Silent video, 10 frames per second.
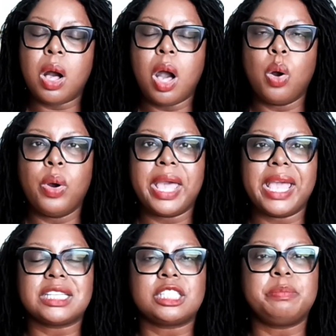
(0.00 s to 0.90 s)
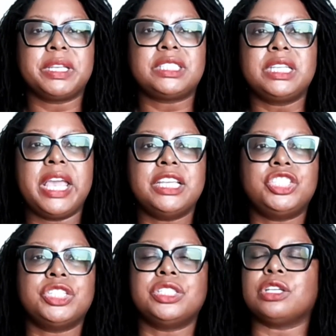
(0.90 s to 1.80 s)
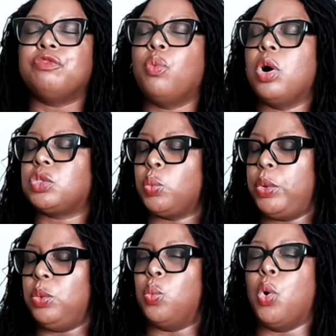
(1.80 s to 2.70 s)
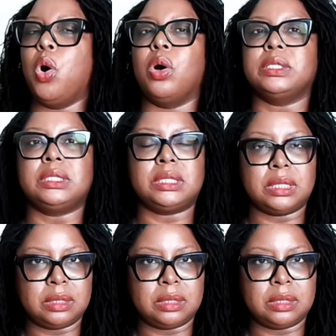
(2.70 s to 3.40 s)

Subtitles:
our expectations of what we want